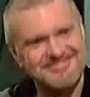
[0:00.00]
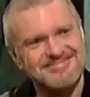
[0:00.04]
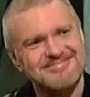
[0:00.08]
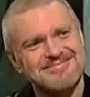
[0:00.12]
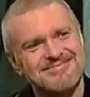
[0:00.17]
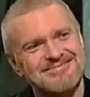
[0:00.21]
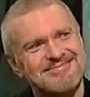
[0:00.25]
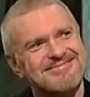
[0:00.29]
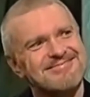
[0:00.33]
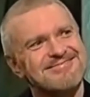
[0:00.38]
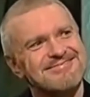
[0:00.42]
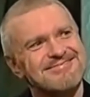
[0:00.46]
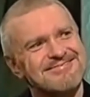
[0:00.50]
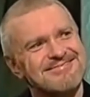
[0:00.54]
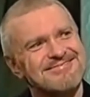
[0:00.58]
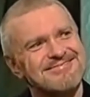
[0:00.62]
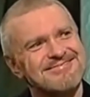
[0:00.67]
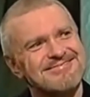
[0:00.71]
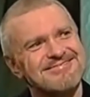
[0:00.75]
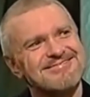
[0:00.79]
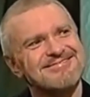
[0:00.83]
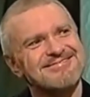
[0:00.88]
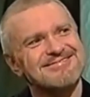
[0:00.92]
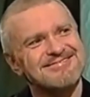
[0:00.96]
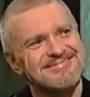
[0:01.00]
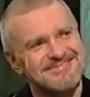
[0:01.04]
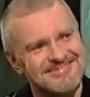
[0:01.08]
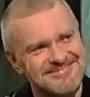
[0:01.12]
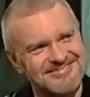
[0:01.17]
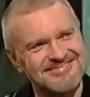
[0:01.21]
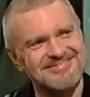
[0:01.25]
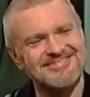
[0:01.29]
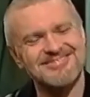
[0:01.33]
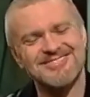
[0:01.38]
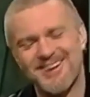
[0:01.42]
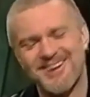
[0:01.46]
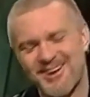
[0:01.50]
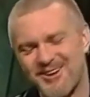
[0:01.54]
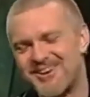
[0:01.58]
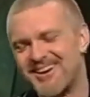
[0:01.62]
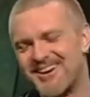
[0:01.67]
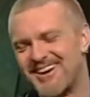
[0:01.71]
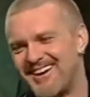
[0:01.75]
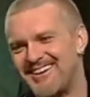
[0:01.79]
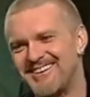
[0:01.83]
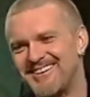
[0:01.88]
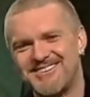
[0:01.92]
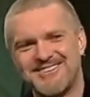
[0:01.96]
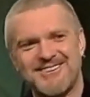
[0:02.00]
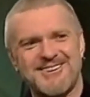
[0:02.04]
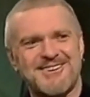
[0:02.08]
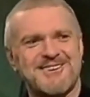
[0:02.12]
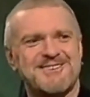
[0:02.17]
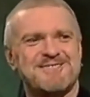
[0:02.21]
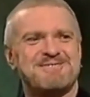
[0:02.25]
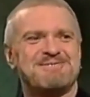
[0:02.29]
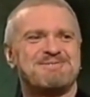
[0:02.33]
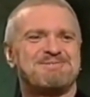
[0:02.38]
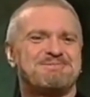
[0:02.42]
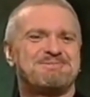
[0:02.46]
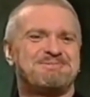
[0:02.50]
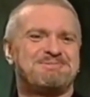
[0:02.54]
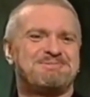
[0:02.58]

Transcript: with your anthem song. Okay, what about, ladies and gentlemen?